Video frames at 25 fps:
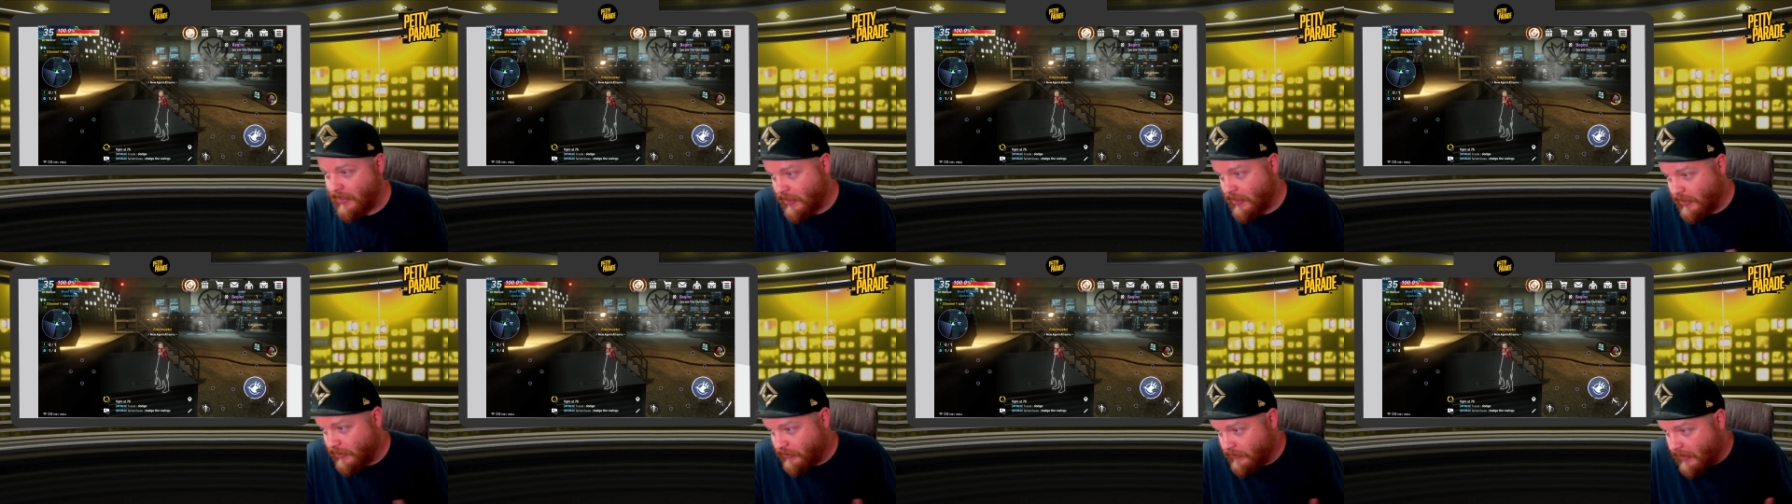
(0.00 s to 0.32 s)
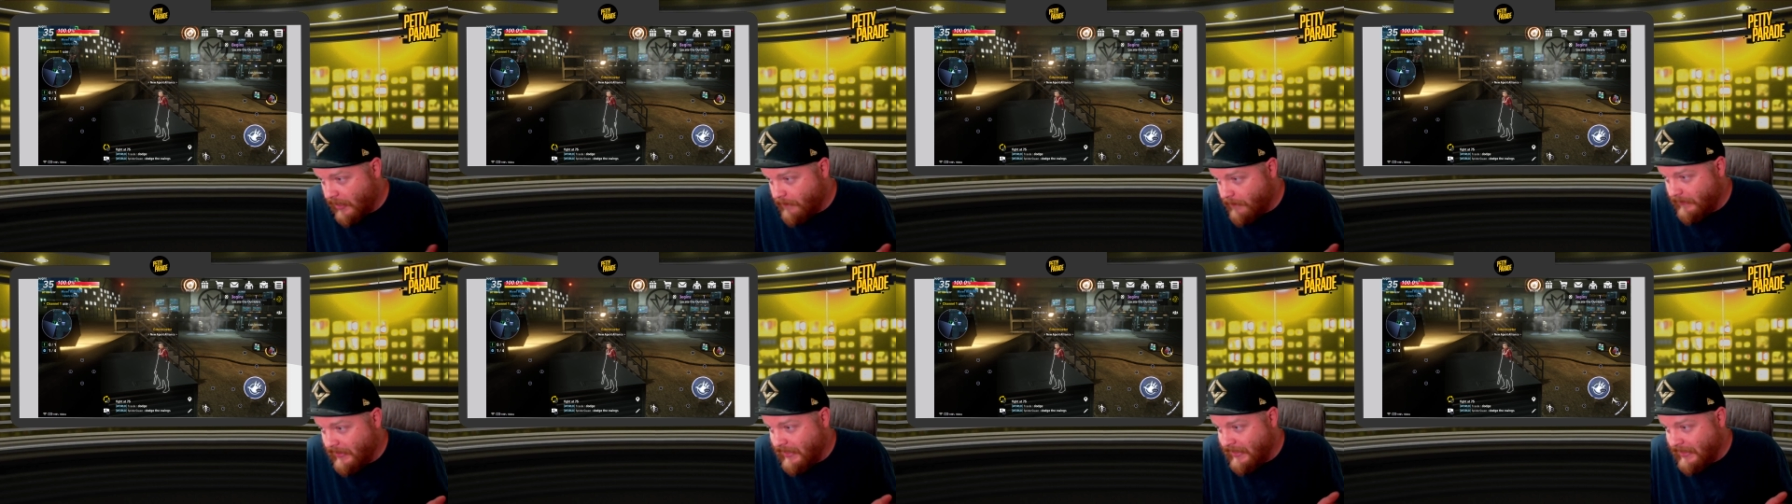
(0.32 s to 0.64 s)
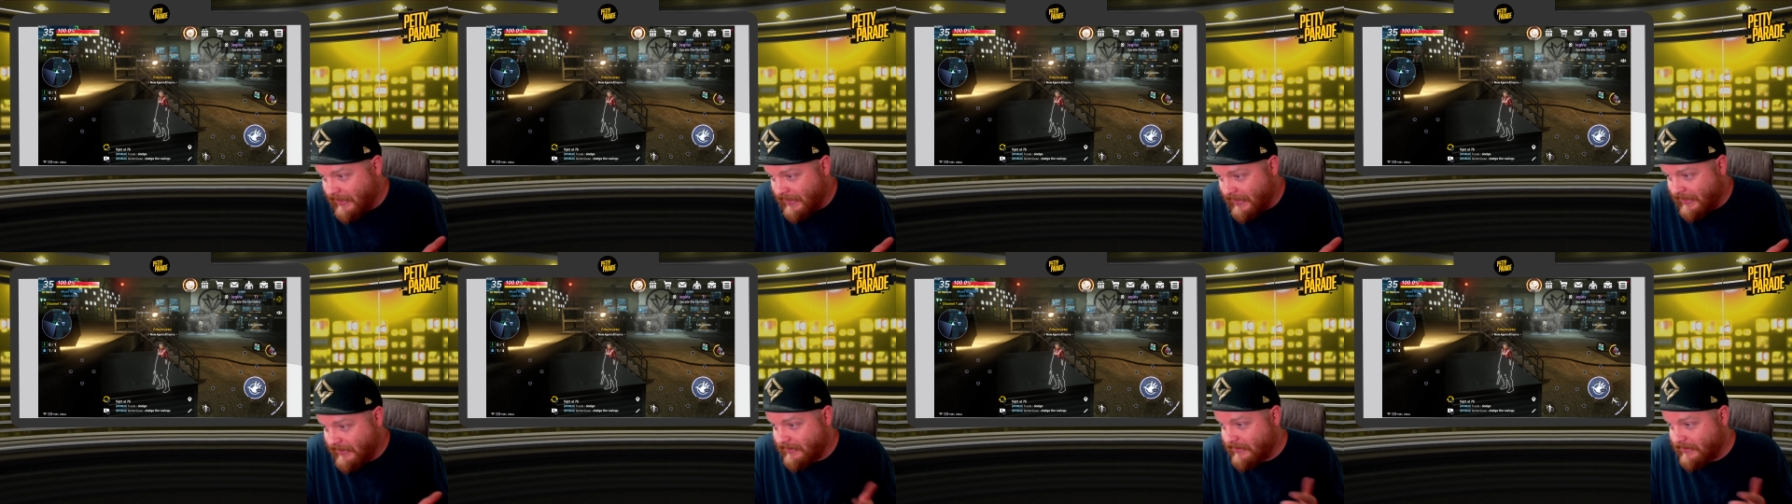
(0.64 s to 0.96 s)
So I mean,
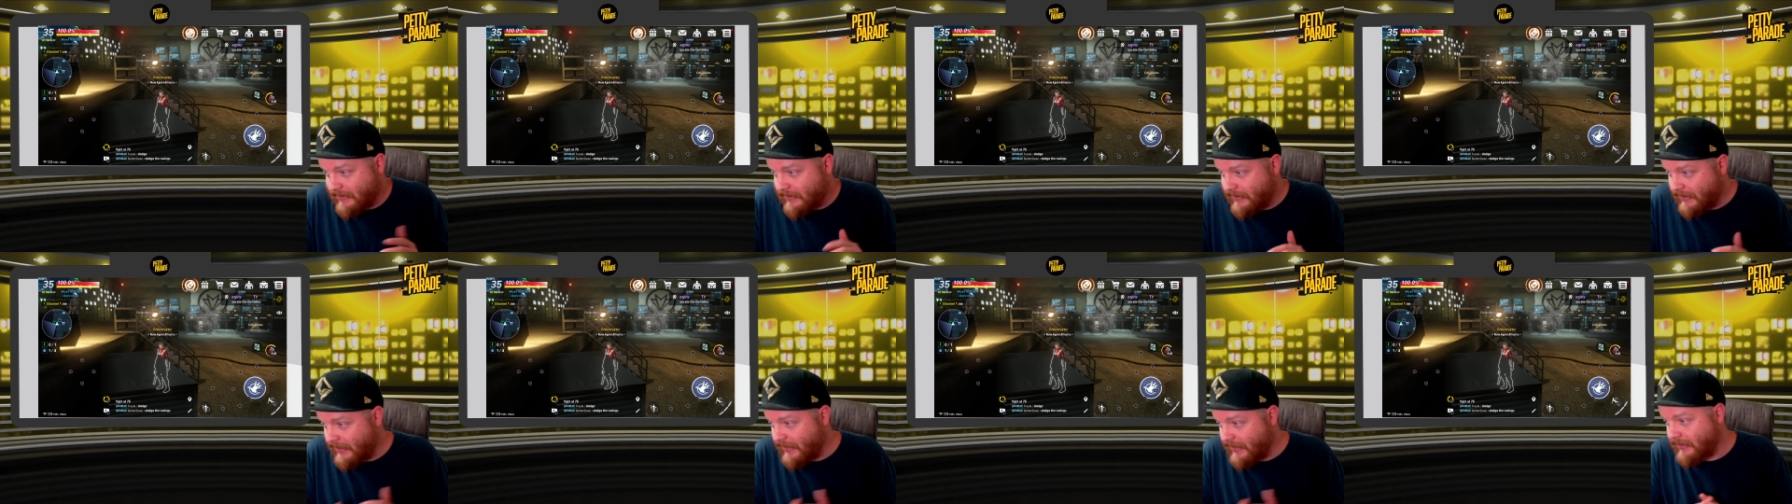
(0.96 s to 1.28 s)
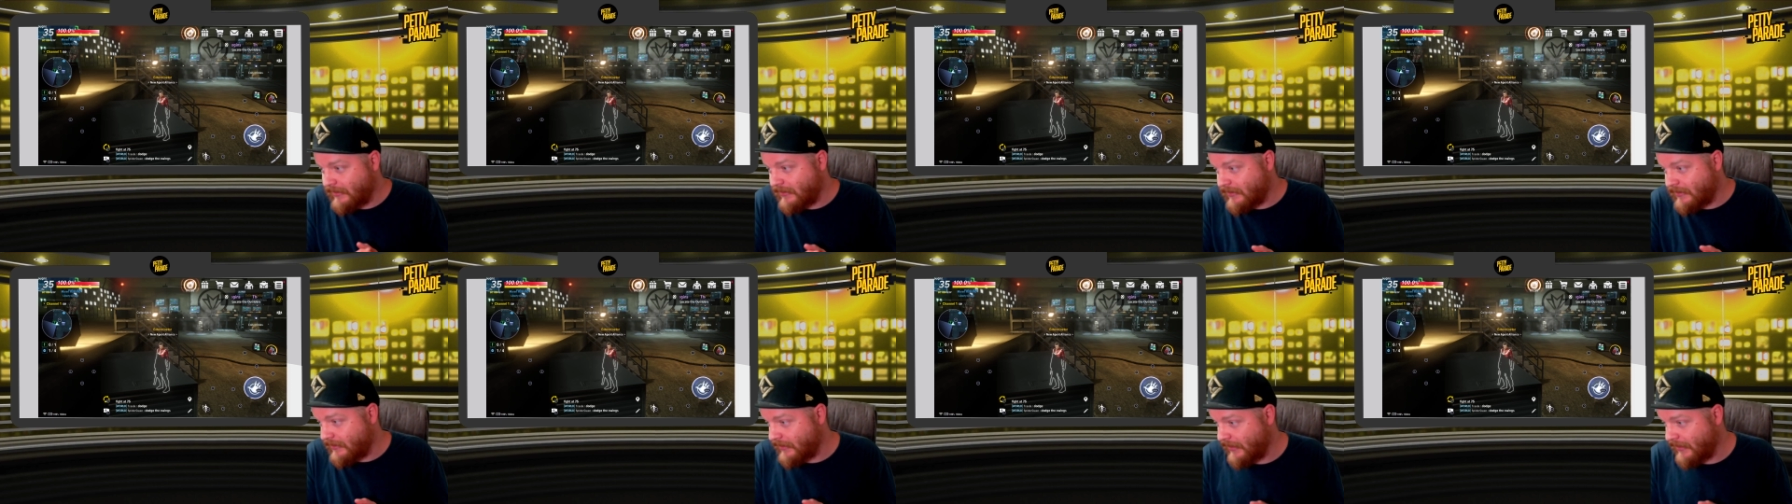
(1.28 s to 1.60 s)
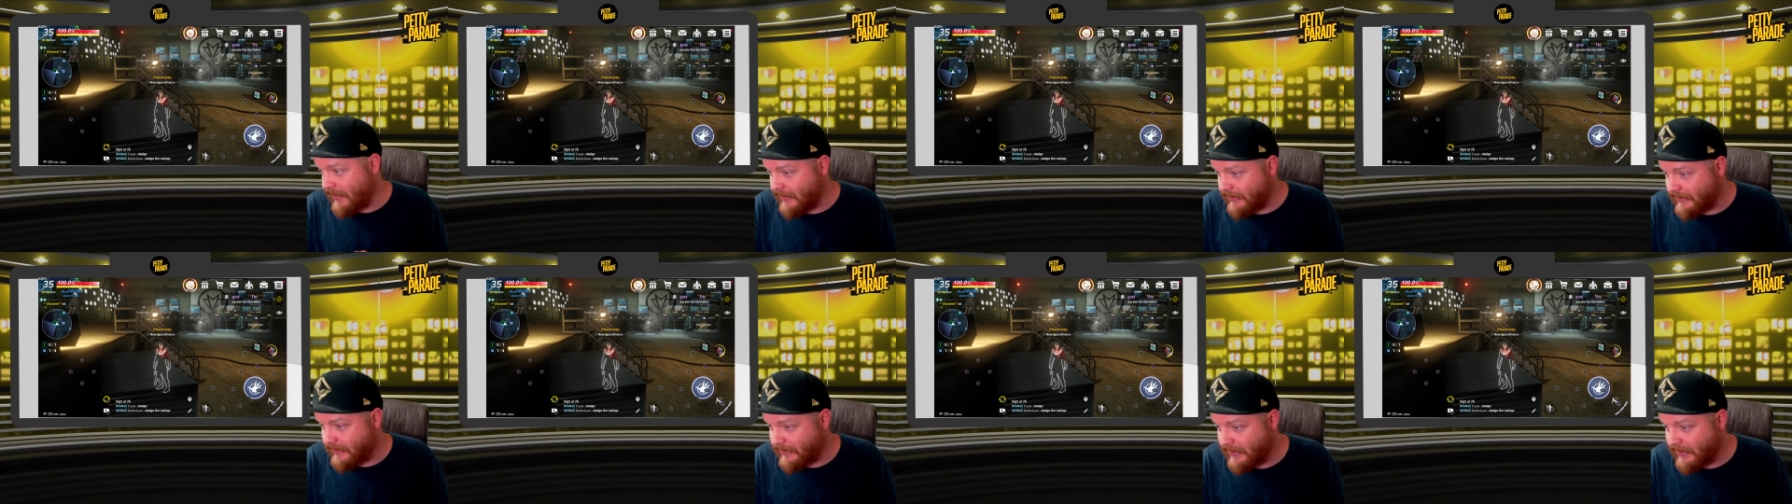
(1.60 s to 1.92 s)
it's
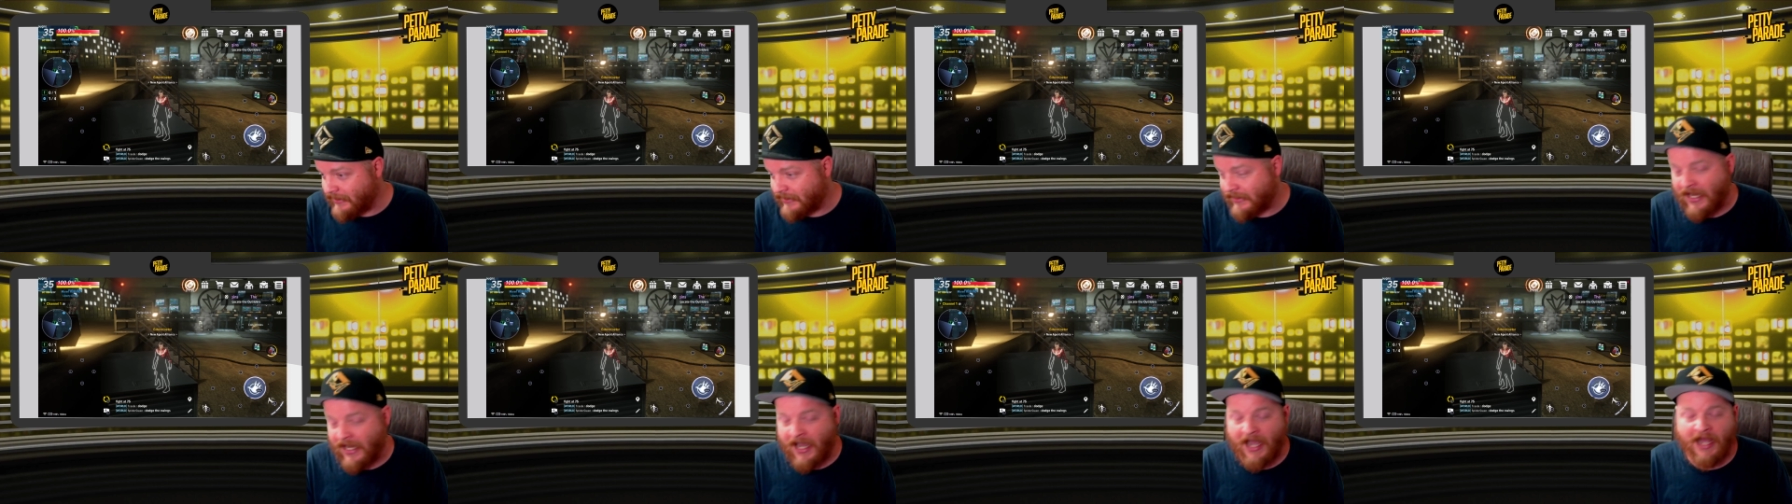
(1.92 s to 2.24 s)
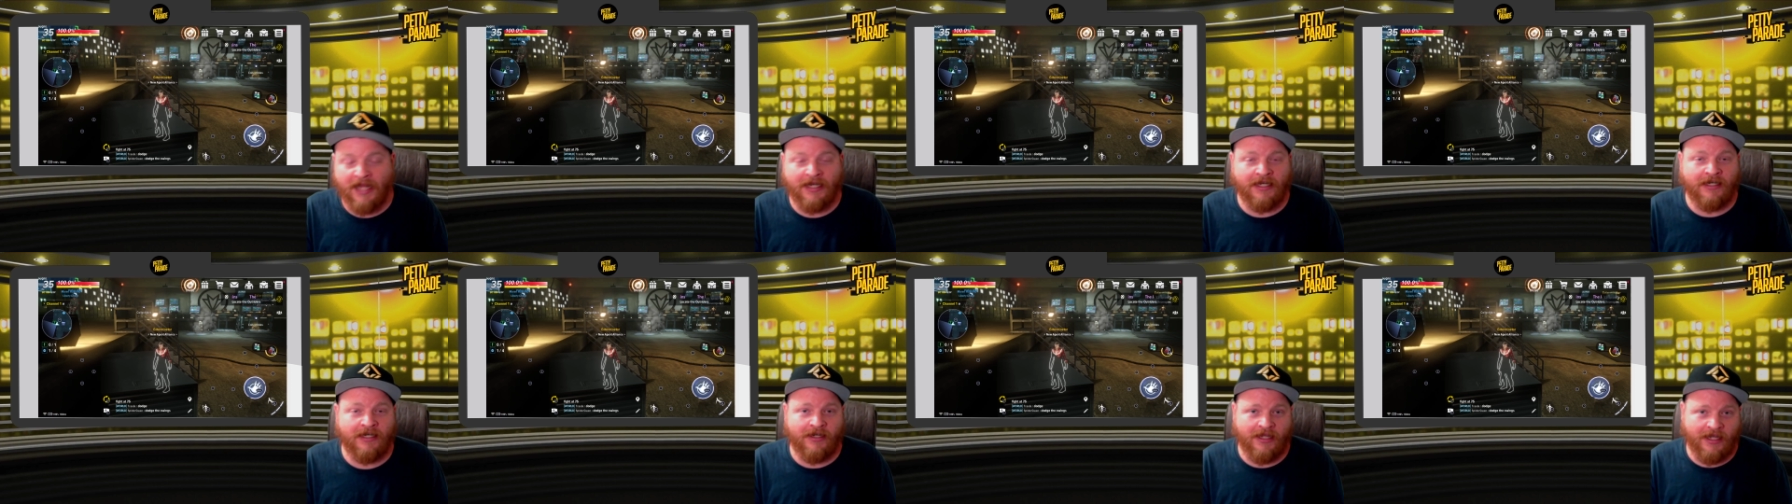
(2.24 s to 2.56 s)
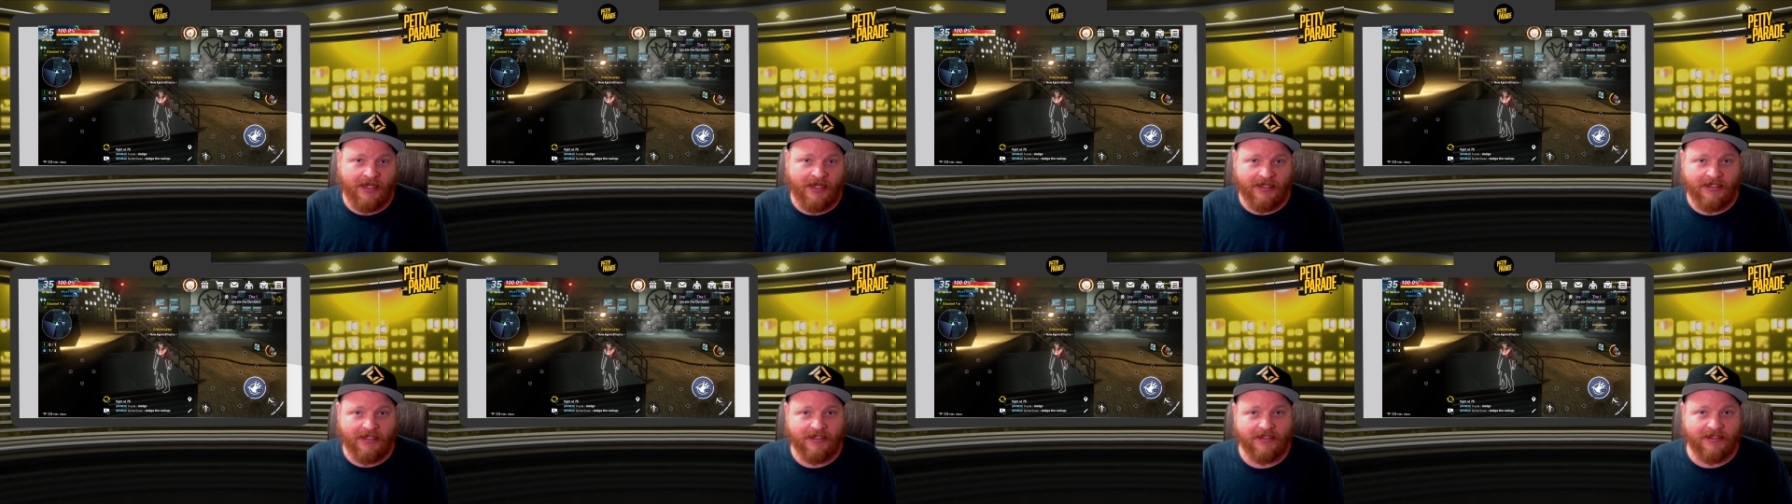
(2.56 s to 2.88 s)
kind of
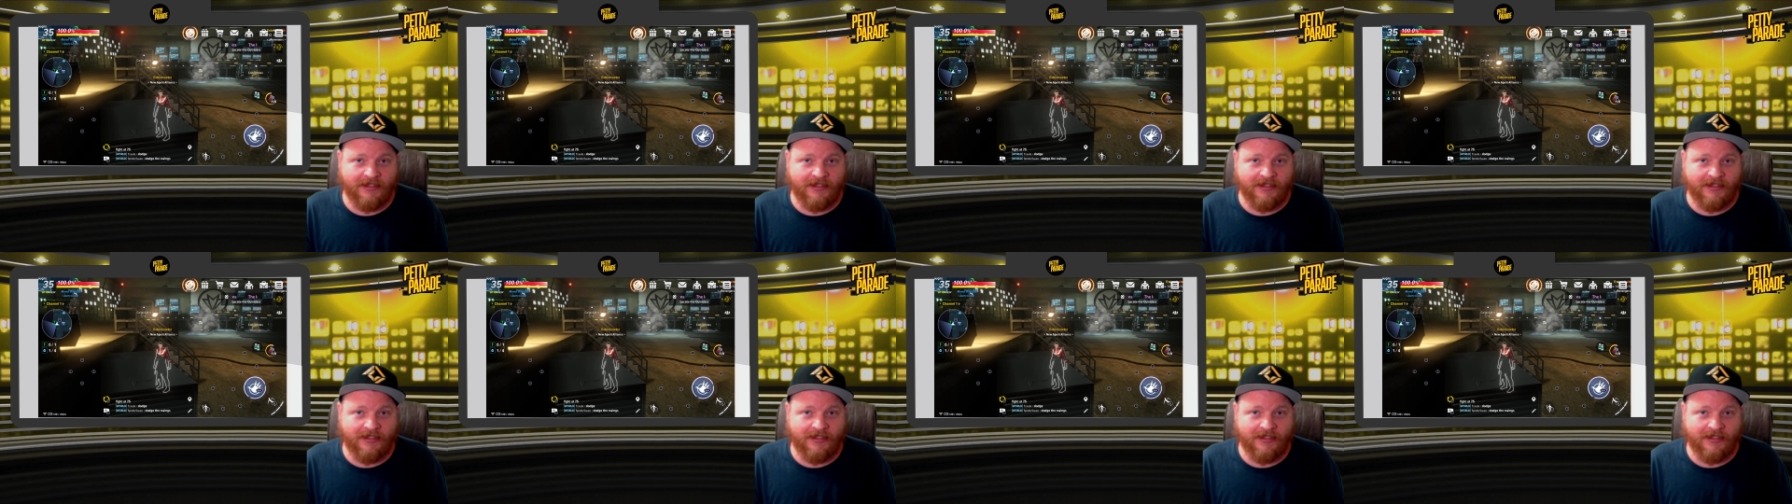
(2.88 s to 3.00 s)
nice.